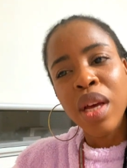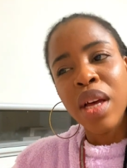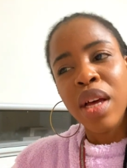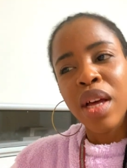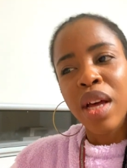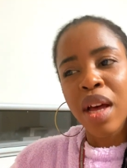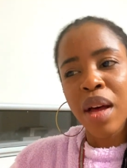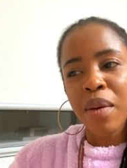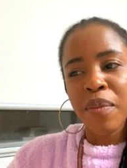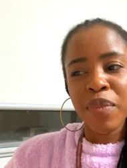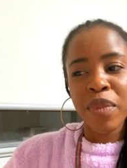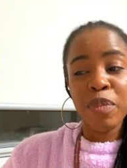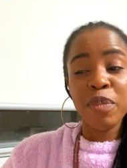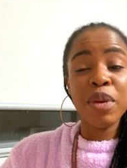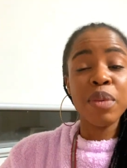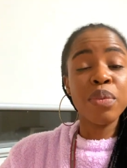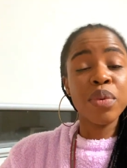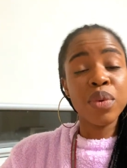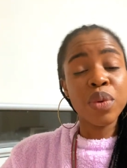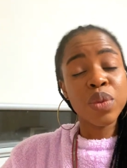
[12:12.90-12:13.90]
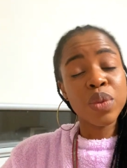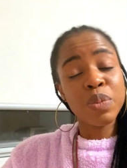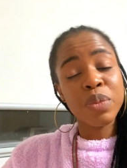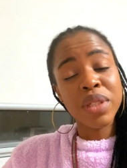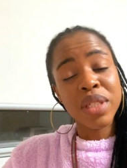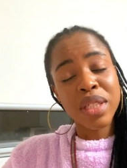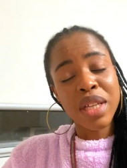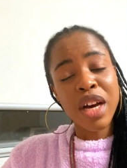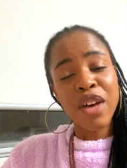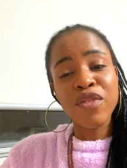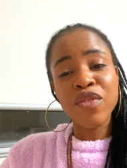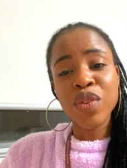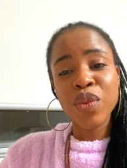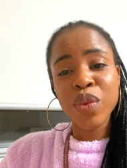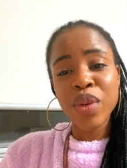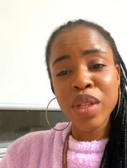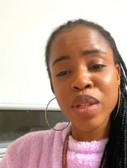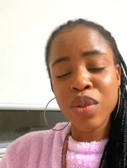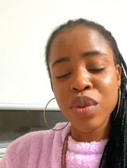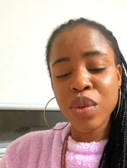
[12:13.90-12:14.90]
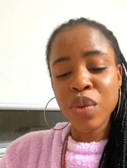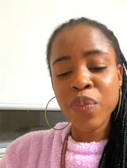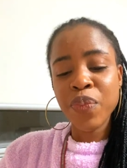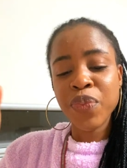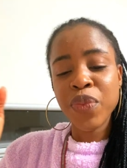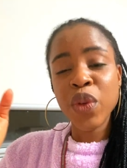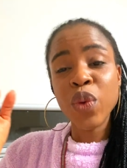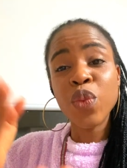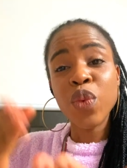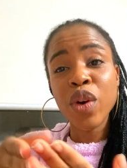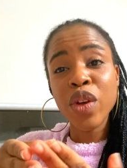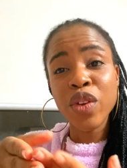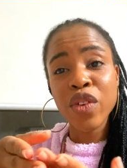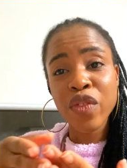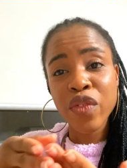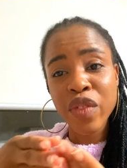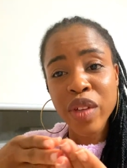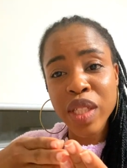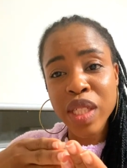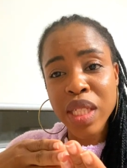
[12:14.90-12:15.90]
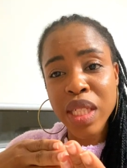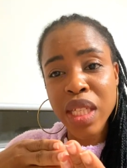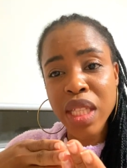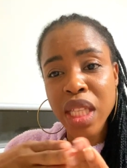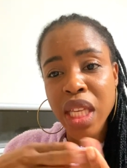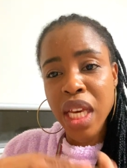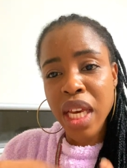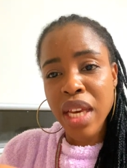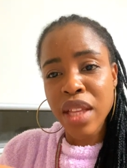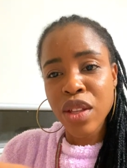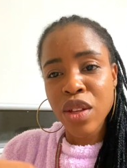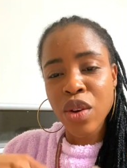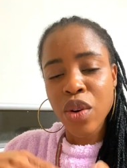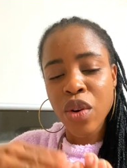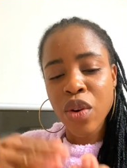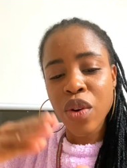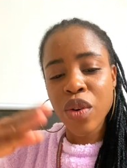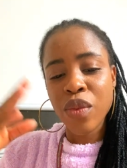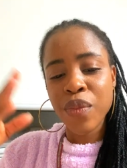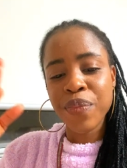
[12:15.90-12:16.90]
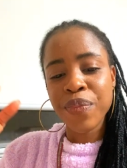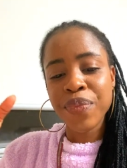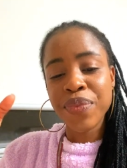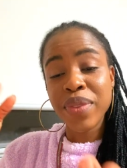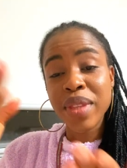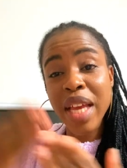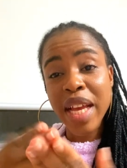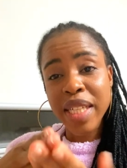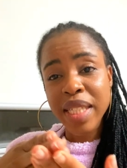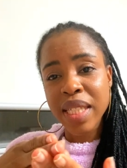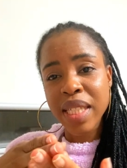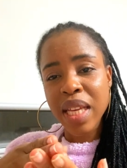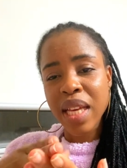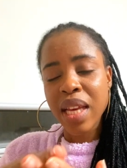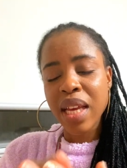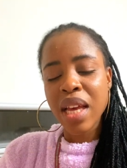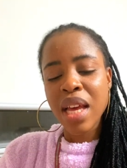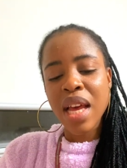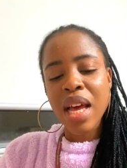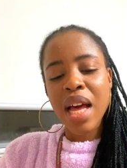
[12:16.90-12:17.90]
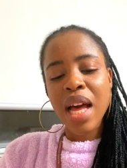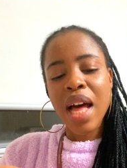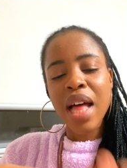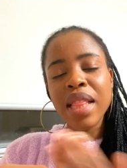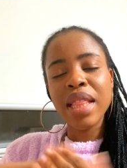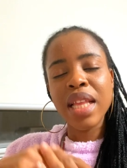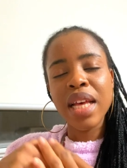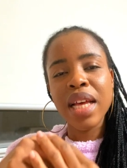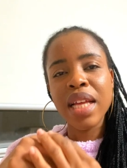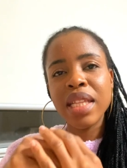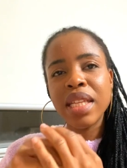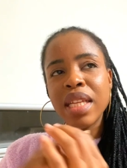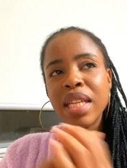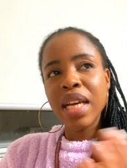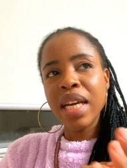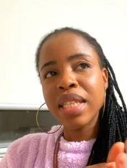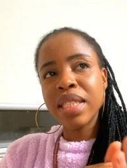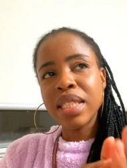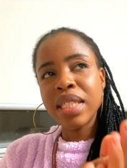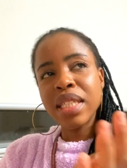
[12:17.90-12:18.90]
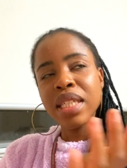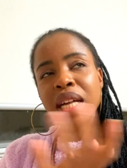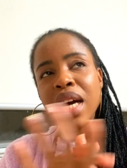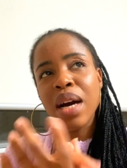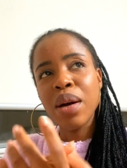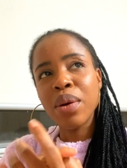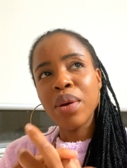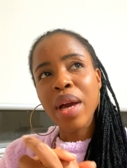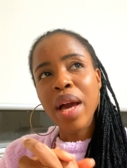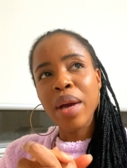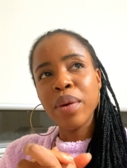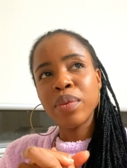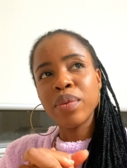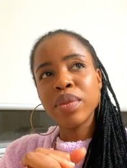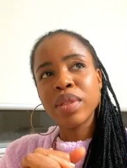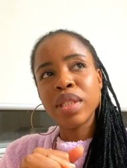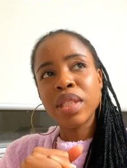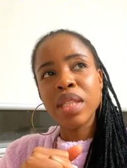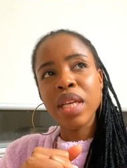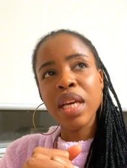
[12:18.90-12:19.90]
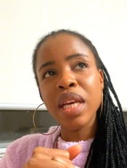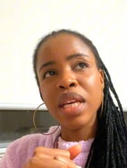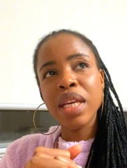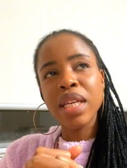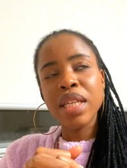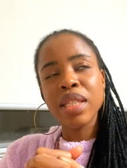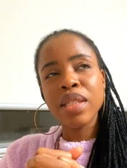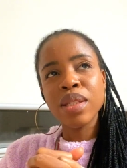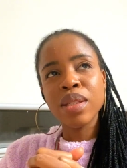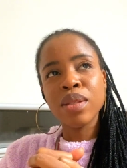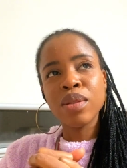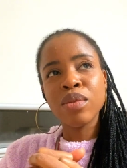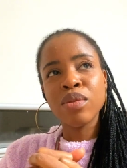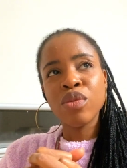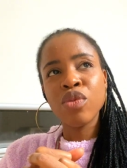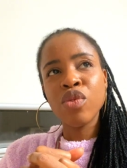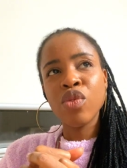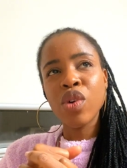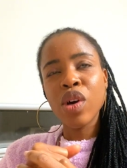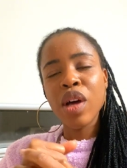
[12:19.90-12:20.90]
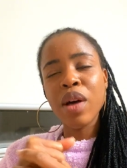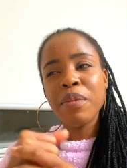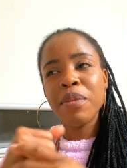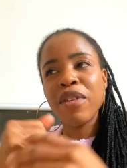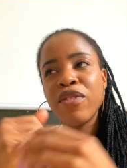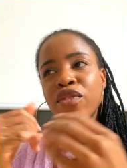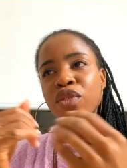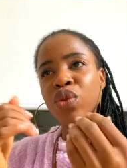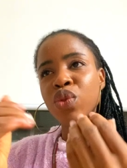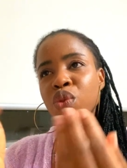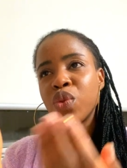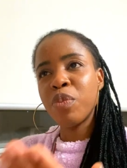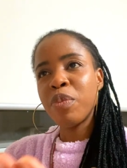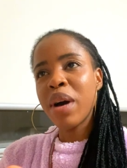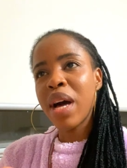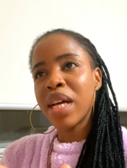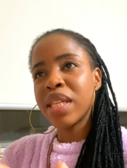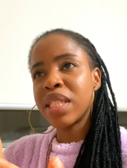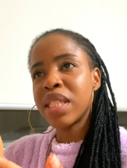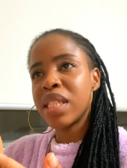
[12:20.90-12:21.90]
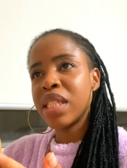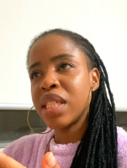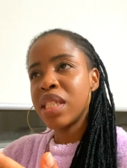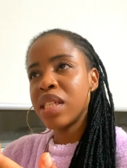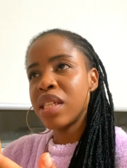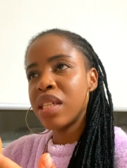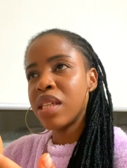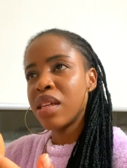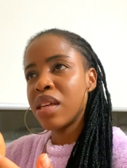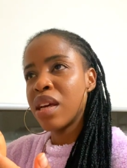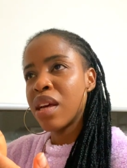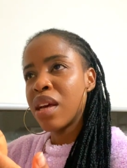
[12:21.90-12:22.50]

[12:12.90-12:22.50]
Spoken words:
the people who will be interviewing you what you've written in your essay. And then the next thing I would say is, if you do pass the